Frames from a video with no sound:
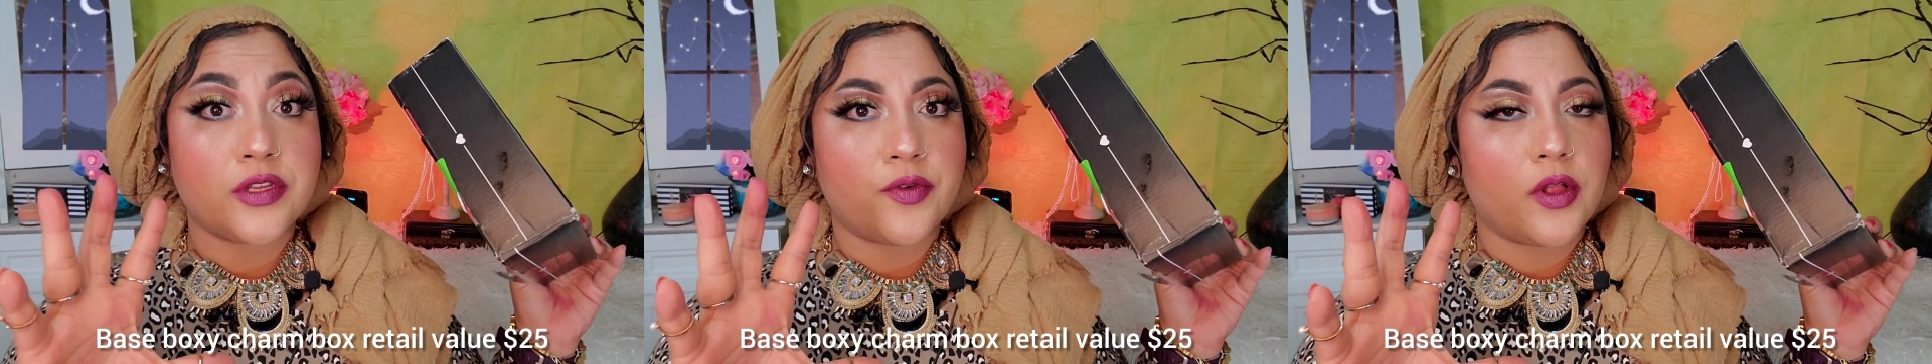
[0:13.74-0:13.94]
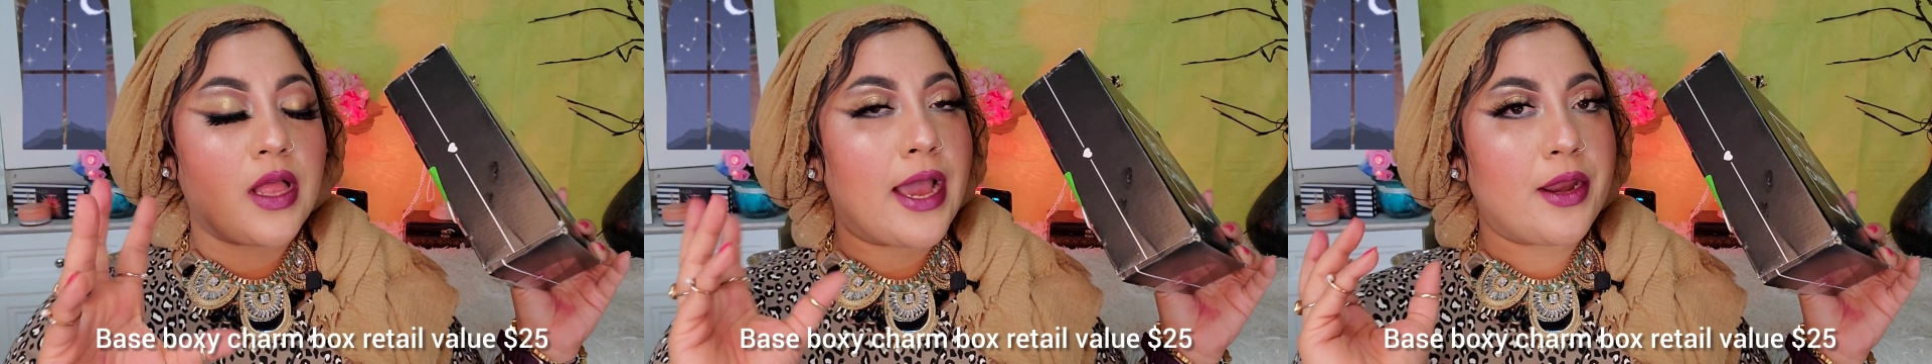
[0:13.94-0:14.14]

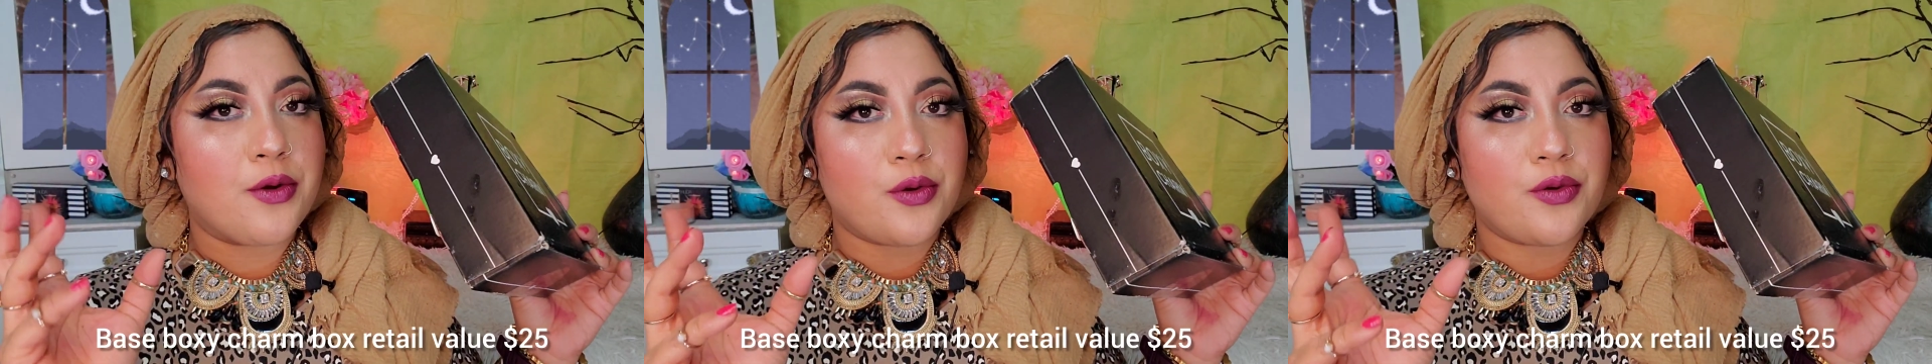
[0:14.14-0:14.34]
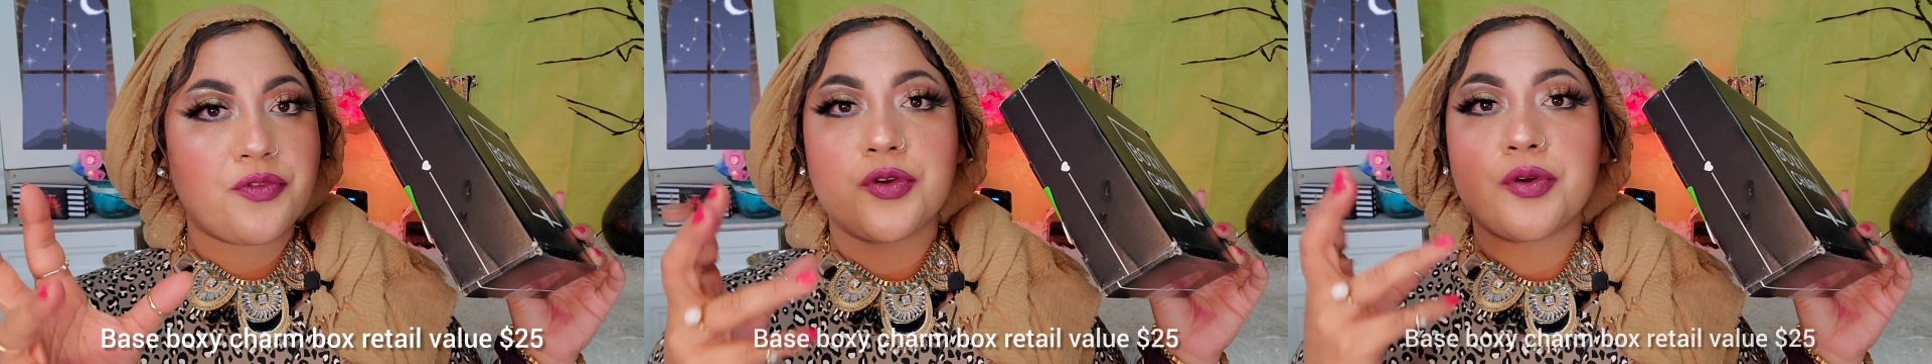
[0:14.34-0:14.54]
Well, I don't
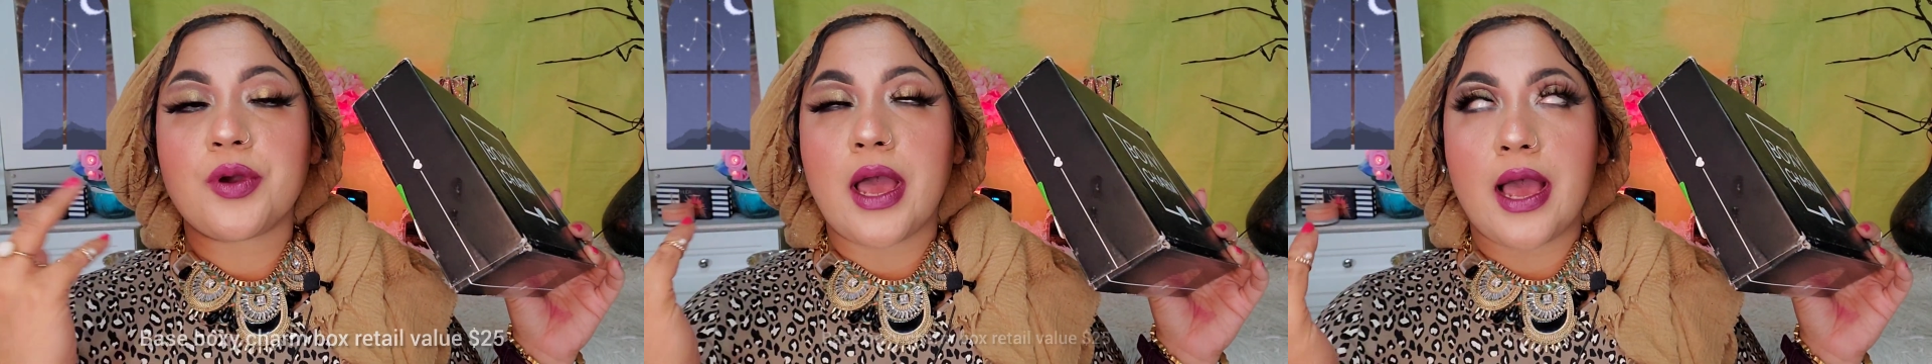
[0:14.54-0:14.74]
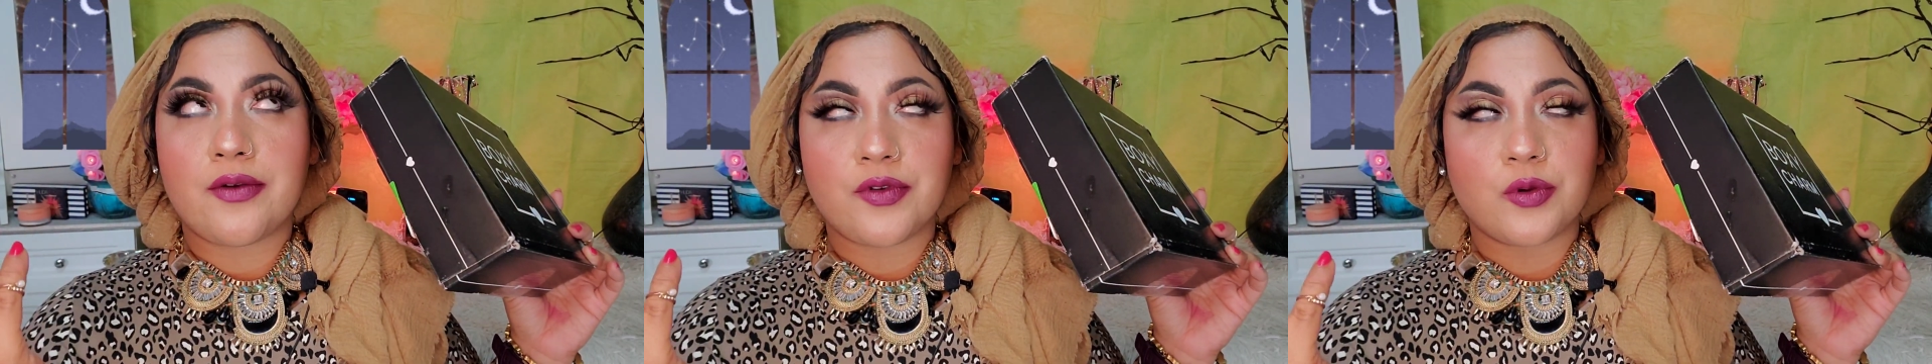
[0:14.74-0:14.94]
know if you
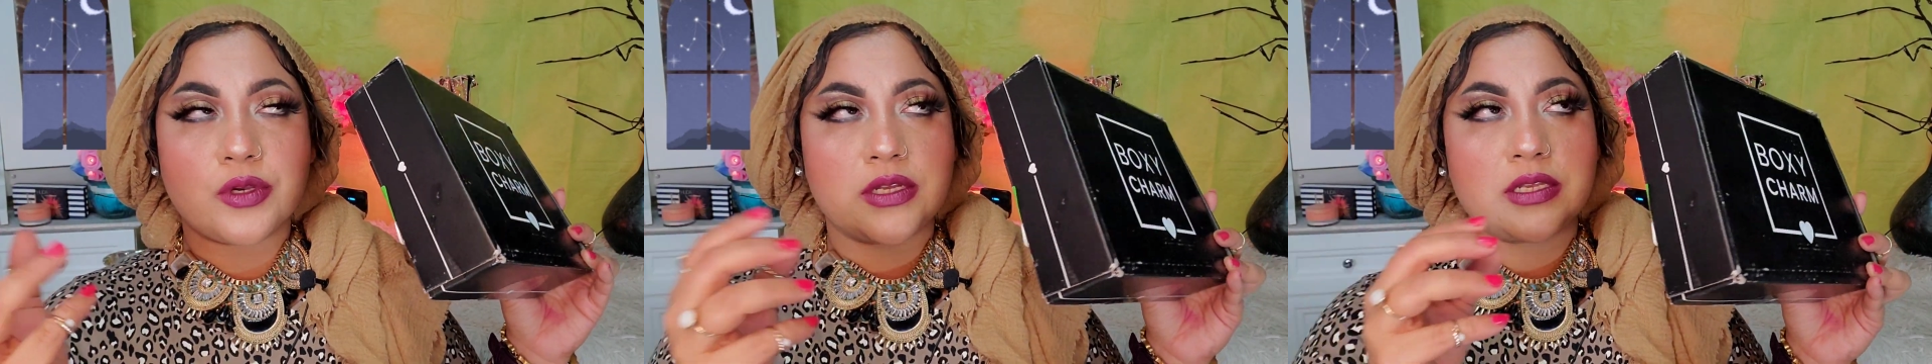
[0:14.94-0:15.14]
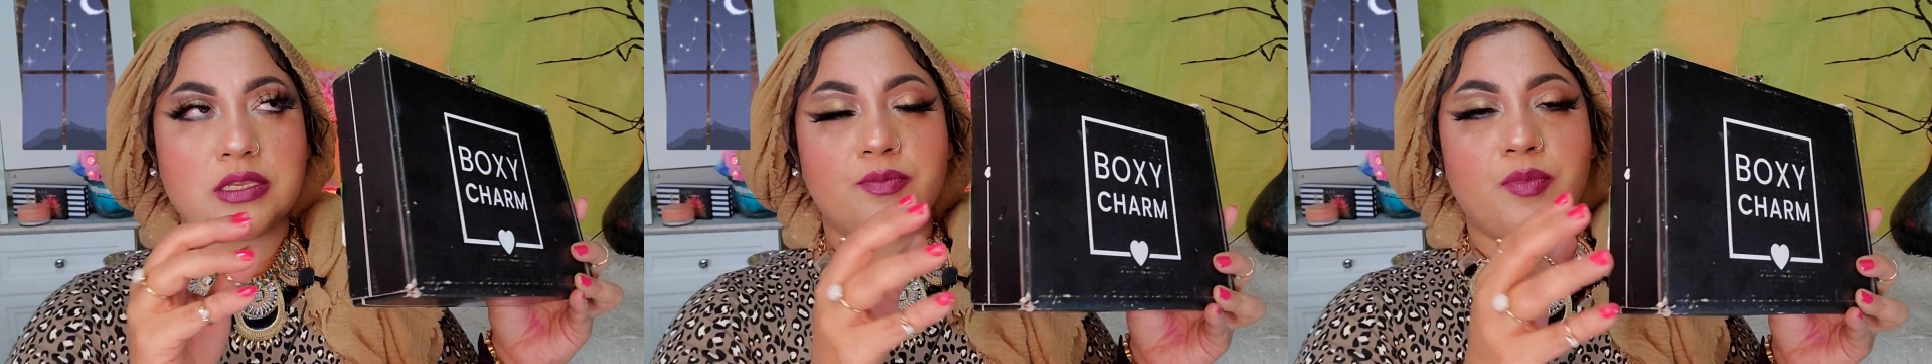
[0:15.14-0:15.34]
have noticed,